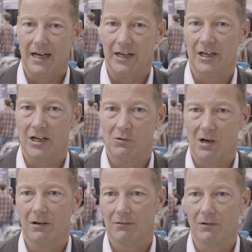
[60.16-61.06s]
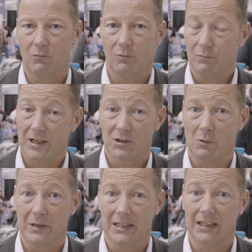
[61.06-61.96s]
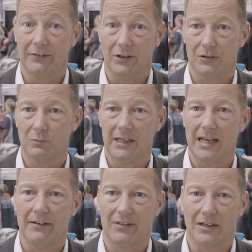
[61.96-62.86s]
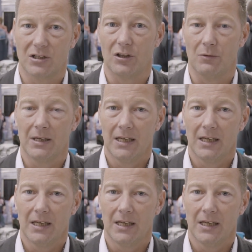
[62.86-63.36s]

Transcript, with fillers: And you know what? that's what we delivered. We gave that to them.